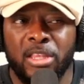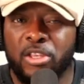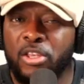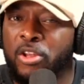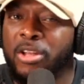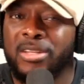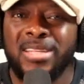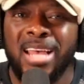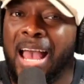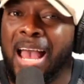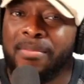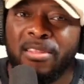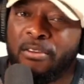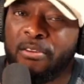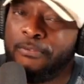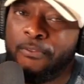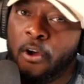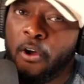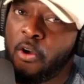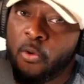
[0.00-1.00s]
These are not
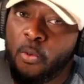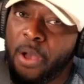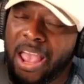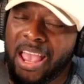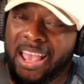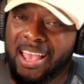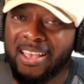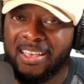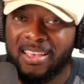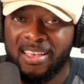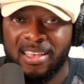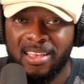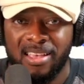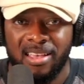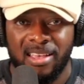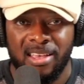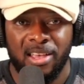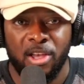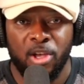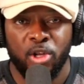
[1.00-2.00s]
times that are far away.
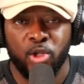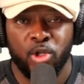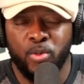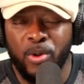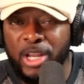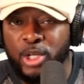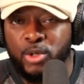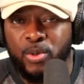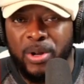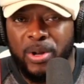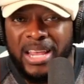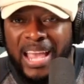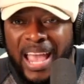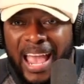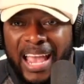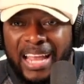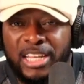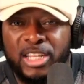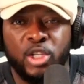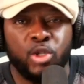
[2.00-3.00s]

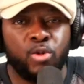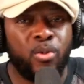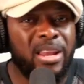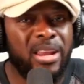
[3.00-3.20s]
2028,